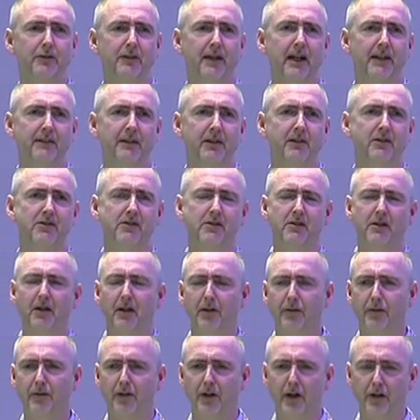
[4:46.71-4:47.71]
fact that there's an
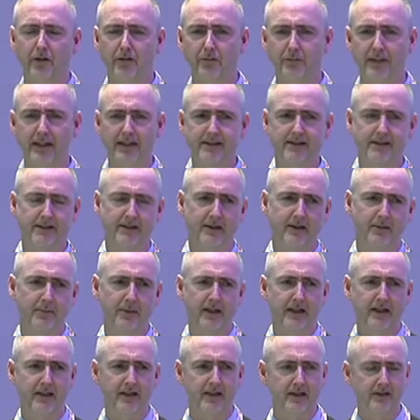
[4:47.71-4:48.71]
awful lot of myths and
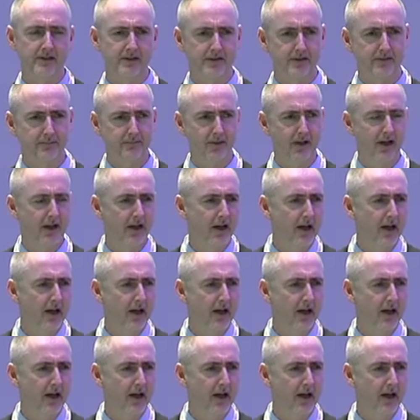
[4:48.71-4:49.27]
opinions.